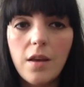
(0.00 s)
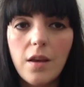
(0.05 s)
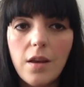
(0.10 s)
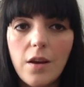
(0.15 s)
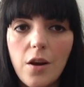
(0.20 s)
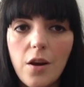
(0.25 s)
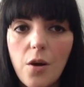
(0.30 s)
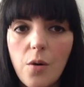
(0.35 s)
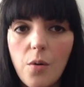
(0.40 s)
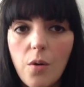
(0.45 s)

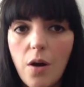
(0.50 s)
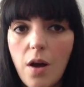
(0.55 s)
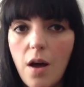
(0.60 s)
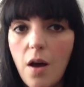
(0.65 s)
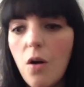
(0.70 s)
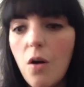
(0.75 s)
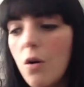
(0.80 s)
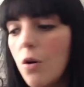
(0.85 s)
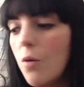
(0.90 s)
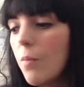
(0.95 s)
You know,
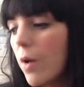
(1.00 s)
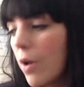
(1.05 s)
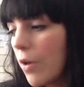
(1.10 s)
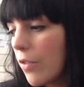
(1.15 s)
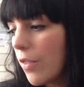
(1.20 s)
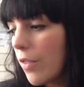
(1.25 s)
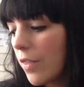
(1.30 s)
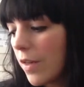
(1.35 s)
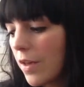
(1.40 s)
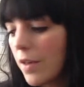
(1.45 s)
all my
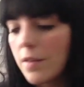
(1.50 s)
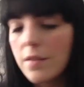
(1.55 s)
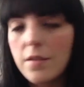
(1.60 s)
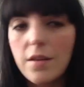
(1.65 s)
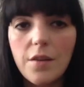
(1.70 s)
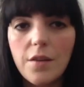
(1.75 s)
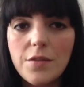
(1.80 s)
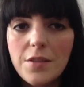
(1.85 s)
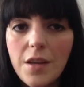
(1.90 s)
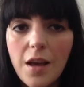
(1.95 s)
other
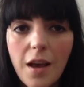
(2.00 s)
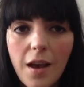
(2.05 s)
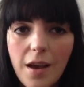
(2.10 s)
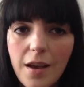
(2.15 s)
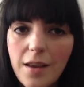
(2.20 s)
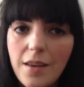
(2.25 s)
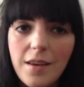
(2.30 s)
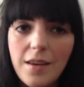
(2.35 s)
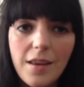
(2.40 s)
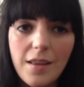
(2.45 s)
things have
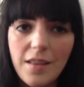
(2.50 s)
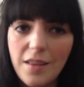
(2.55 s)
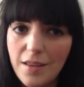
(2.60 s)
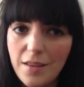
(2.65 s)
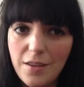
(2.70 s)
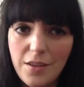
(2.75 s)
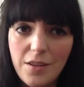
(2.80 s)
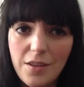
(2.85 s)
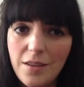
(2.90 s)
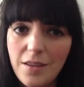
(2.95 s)
tiny
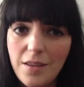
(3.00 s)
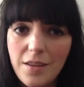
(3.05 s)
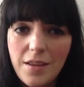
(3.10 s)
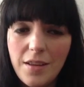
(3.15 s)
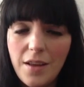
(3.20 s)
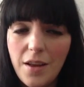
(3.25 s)
little